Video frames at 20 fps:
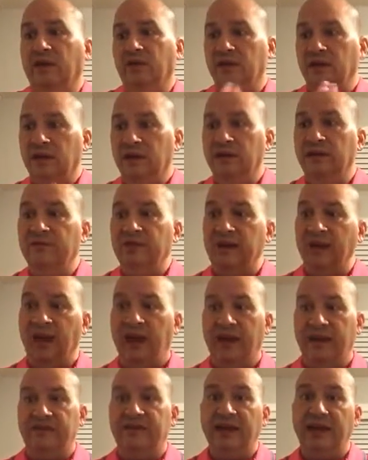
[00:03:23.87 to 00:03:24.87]
are living
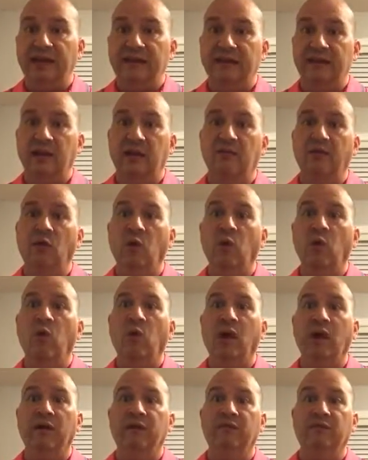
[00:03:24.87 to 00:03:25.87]
at that level
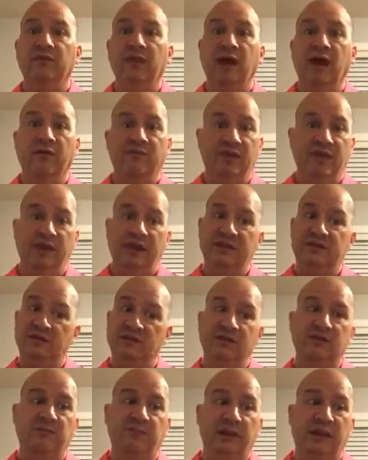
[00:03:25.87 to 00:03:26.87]
1 of love, and that
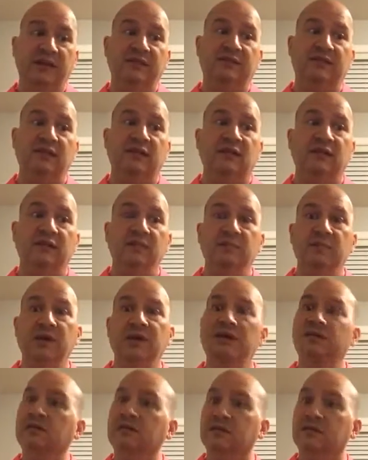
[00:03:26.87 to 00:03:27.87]
just basically
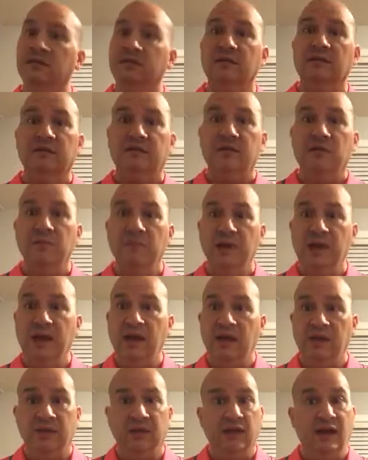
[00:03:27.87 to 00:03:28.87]
means is a
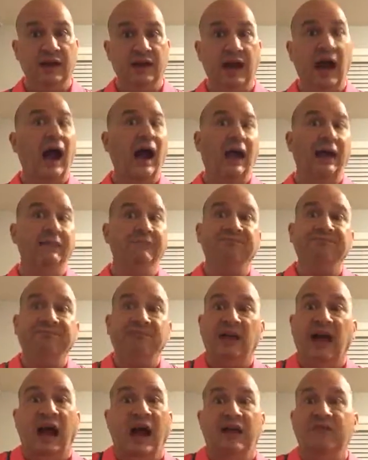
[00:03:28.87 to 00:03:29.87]
demand. Like
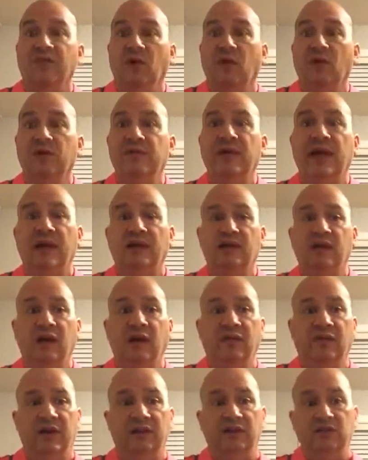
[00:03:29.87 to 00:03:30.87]
I've earned that
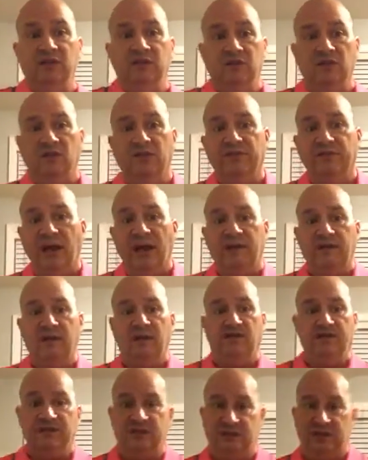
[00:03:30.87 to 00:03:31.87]
love, I deserve that
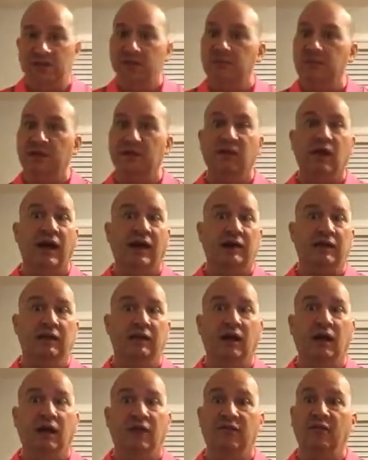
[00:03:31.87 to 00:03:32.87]
love, give me that
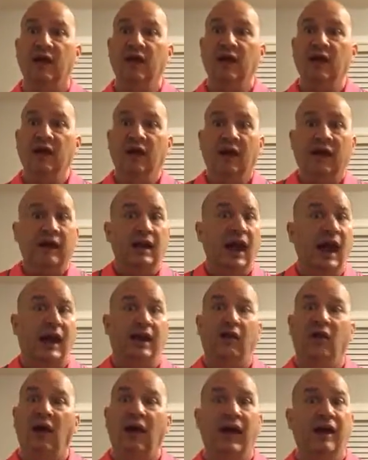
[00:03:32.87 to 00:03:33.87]
love, and
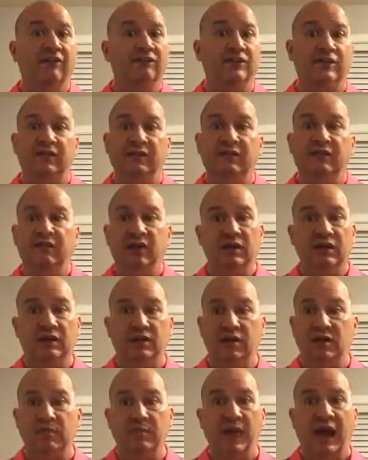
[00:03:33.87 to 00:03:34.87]
I don't have to give
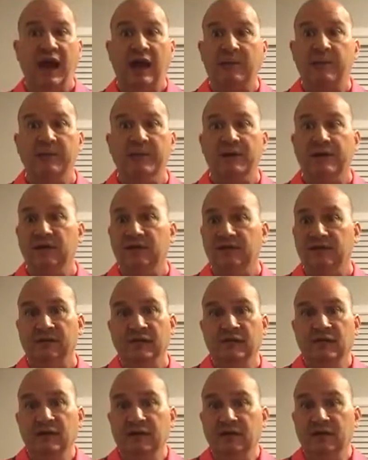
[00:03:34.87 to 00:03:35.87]
anything back,
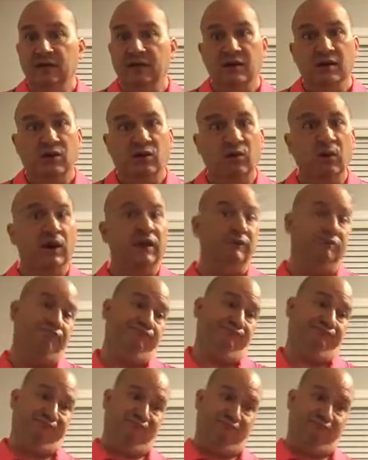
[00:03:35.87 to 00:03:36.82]
because you know what?